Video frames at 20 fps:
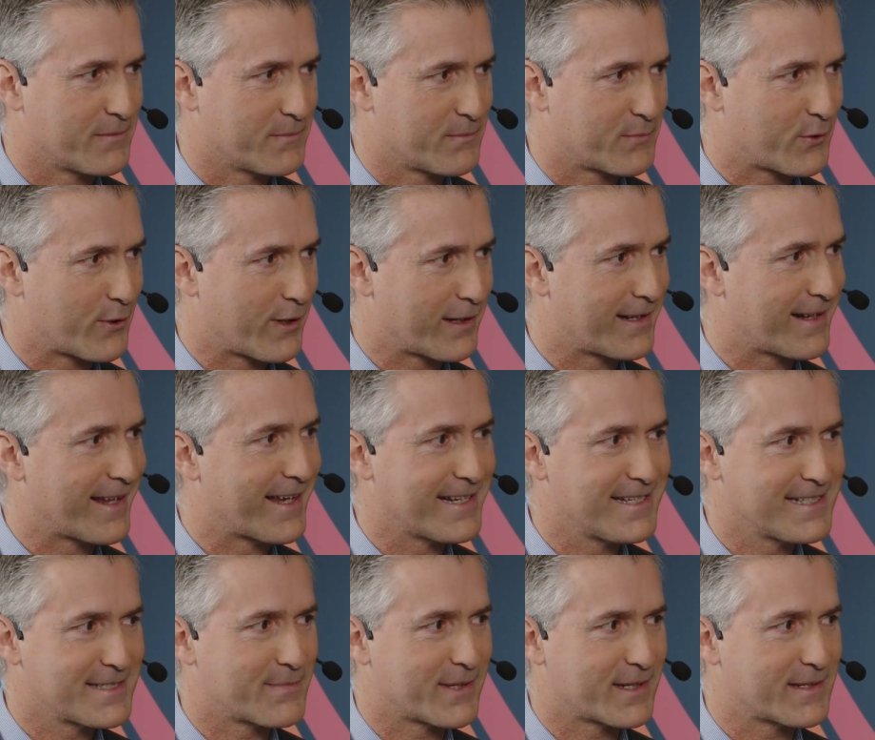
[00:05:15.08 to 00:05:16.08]
product
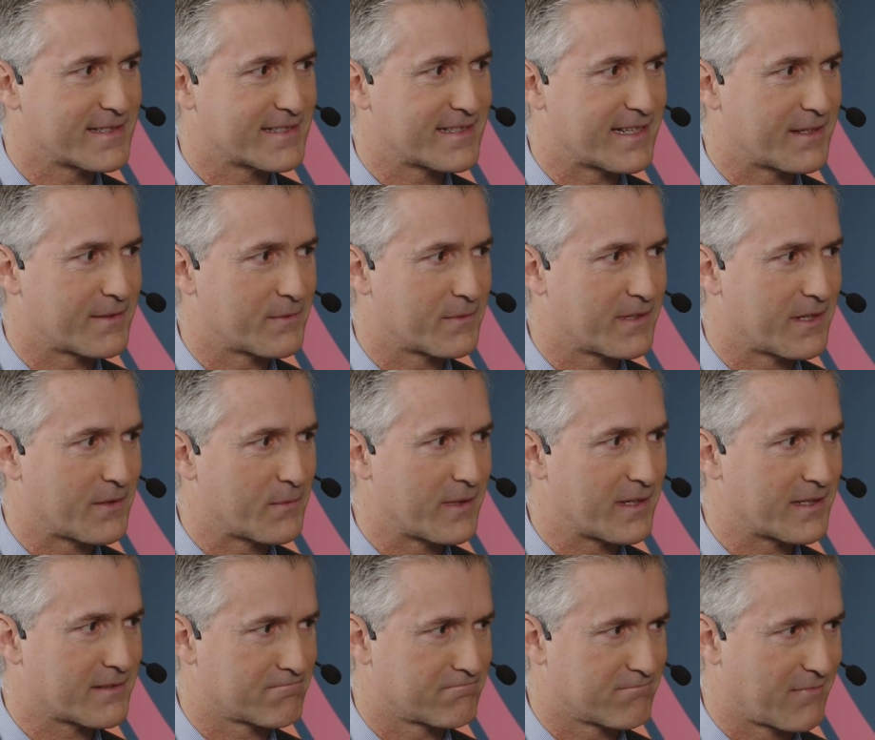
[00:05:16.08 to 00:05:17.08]
lines because that
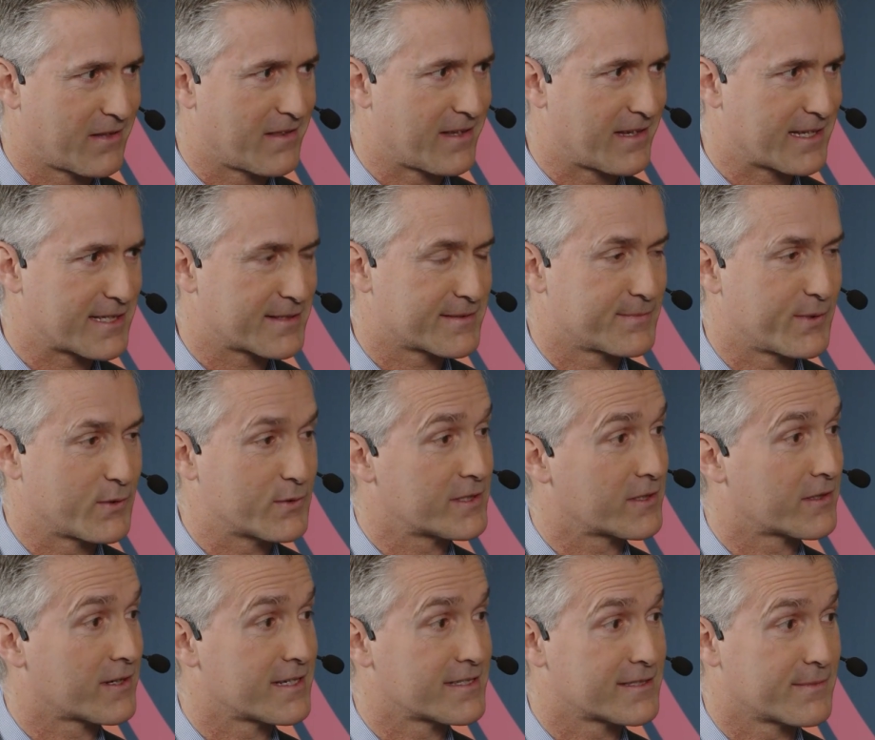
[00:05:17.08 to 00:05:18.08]
will, I think, expose
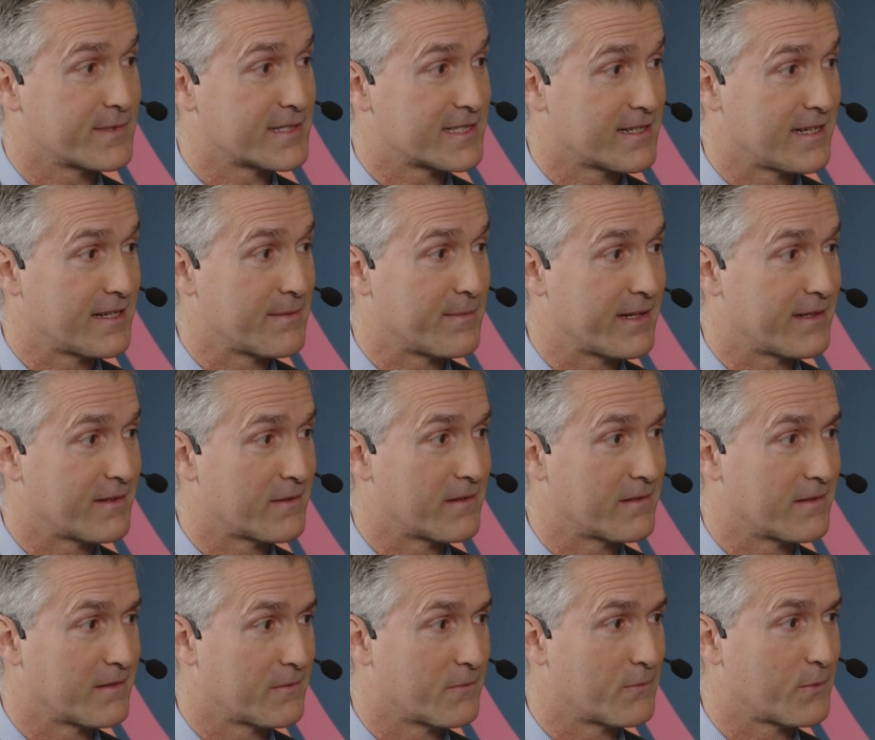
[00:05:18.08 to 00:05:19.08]
our customers a little bit
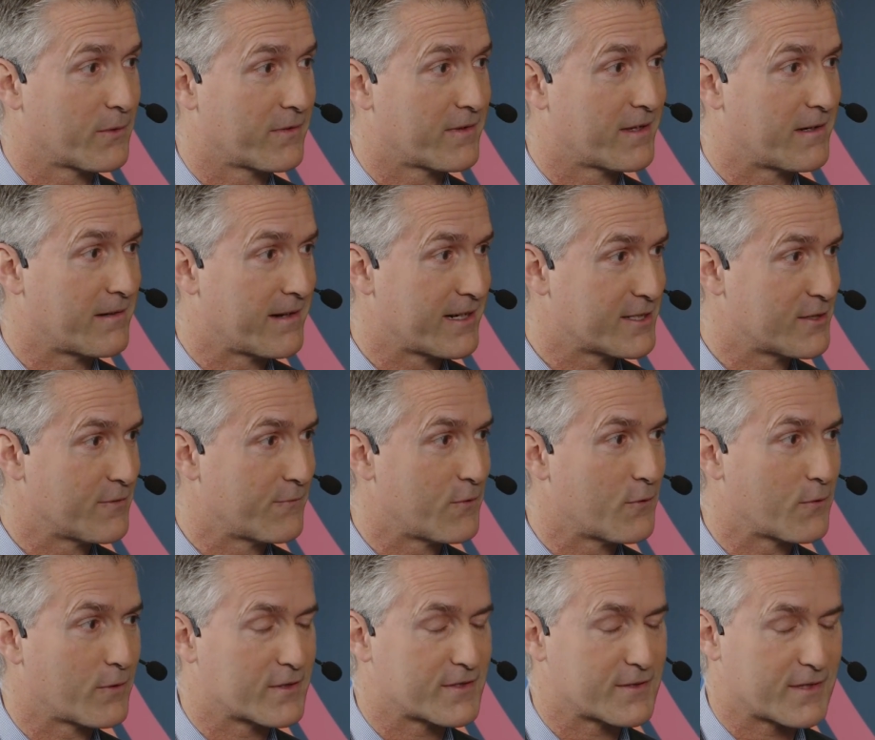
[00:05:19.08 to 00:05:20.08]
on what they're actually
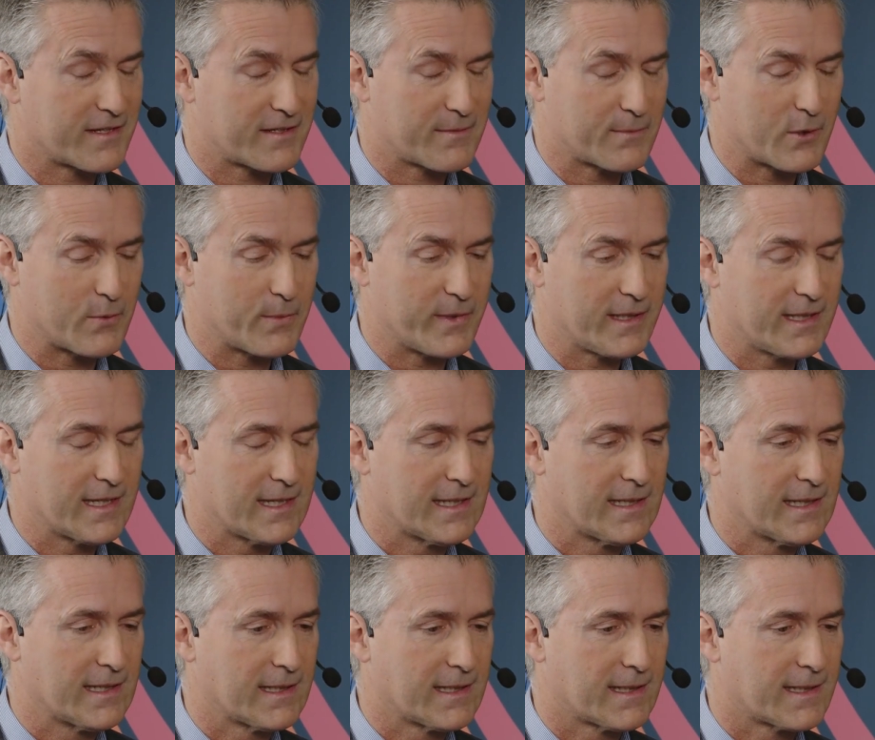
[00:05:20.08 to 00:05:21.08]
focusing at the moment.
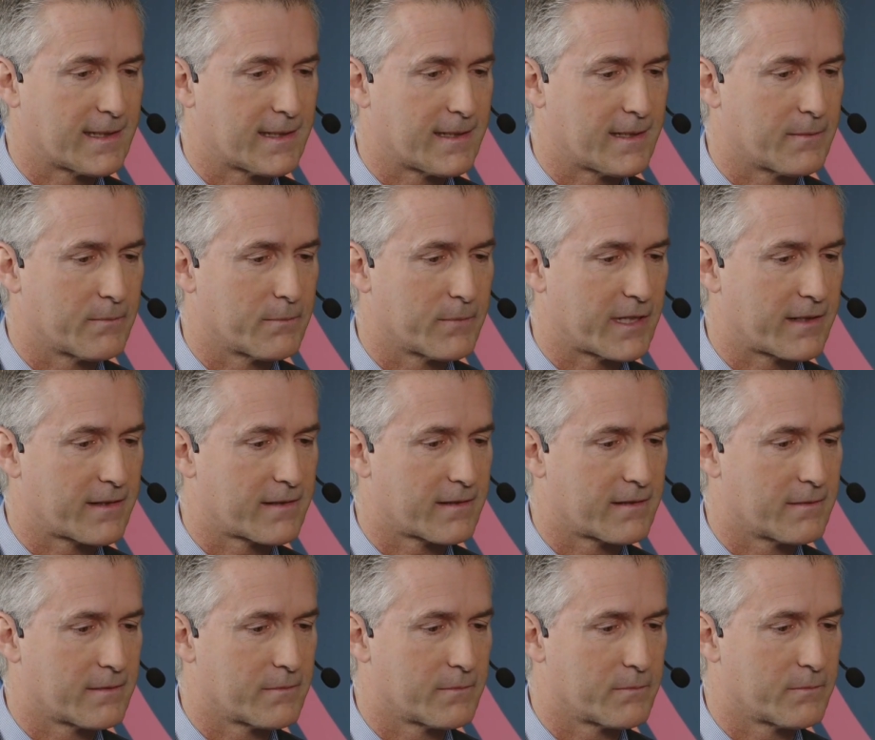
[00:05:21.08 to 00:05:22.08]
But
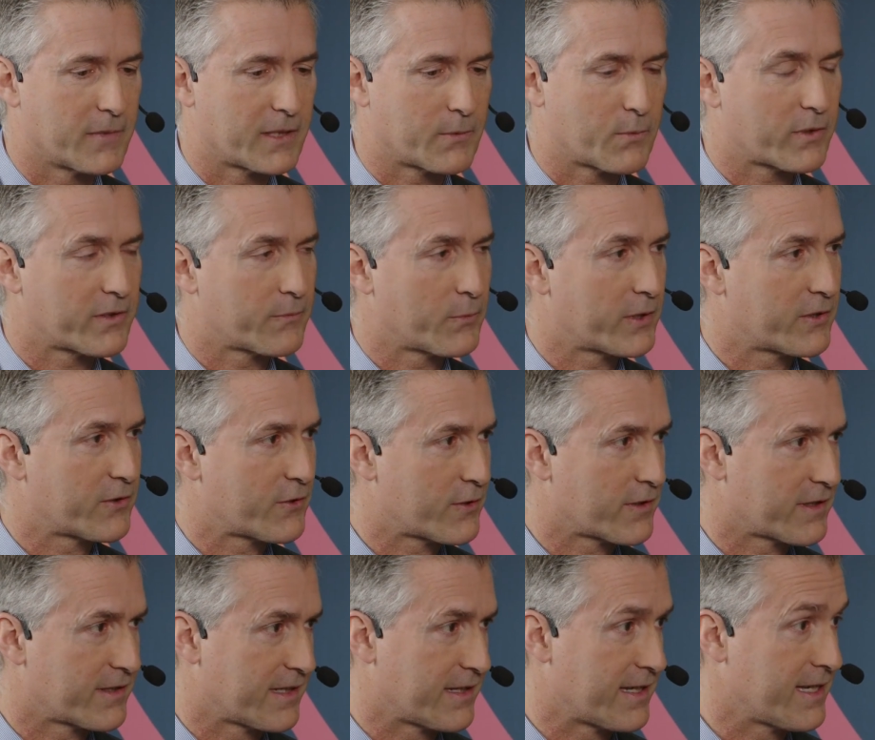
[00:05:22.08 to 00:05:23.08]
what we're
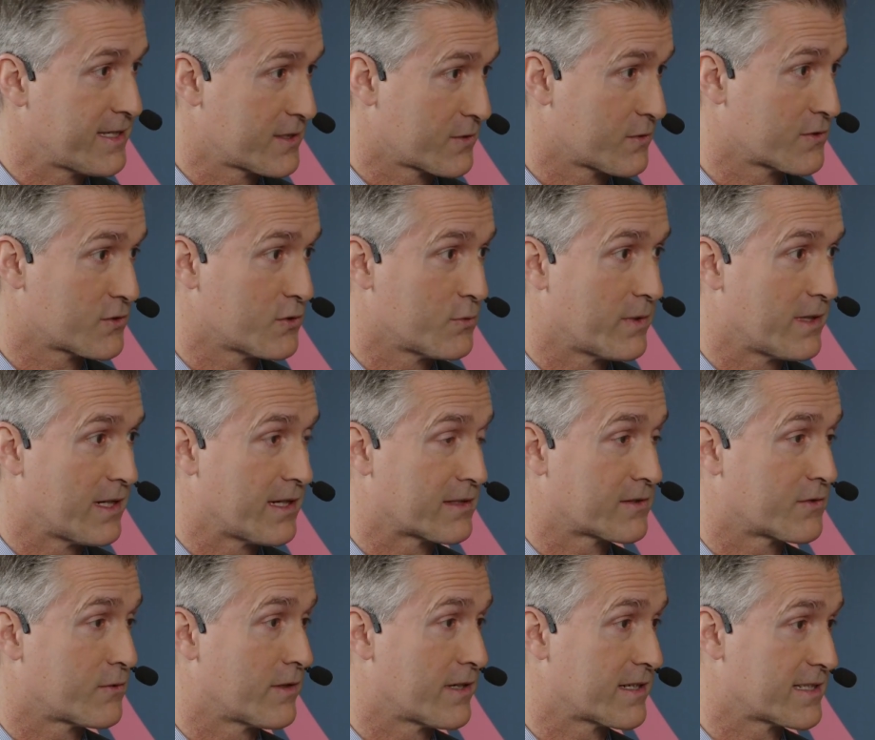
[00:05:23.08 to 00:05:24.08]
targeting is consumer
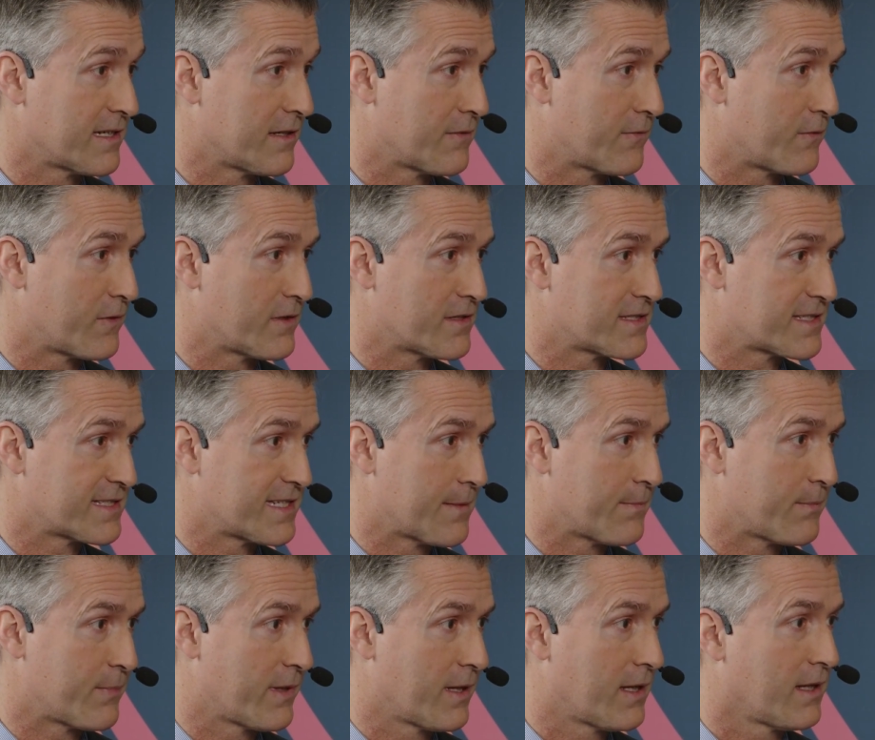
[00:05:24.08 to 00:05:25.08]
electronics in the first step.